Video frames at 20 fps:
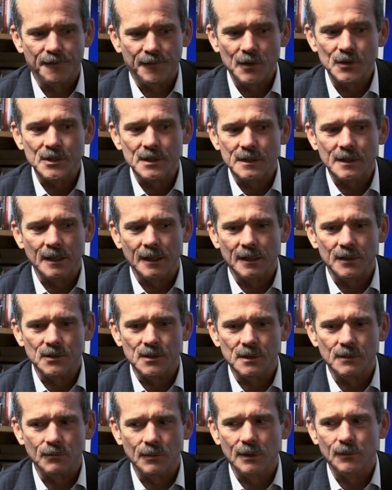first thing
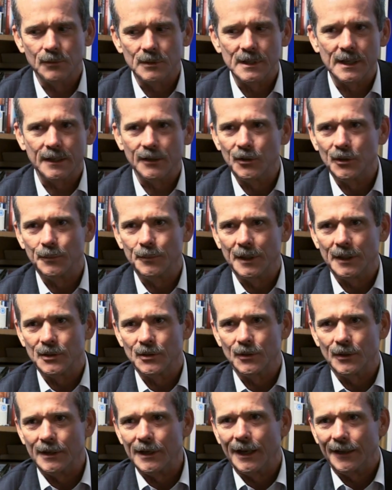is, well, was that a good
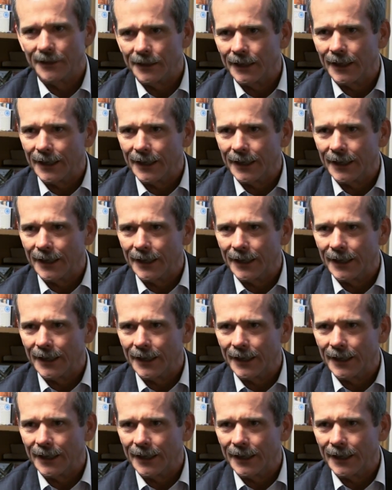picture or not?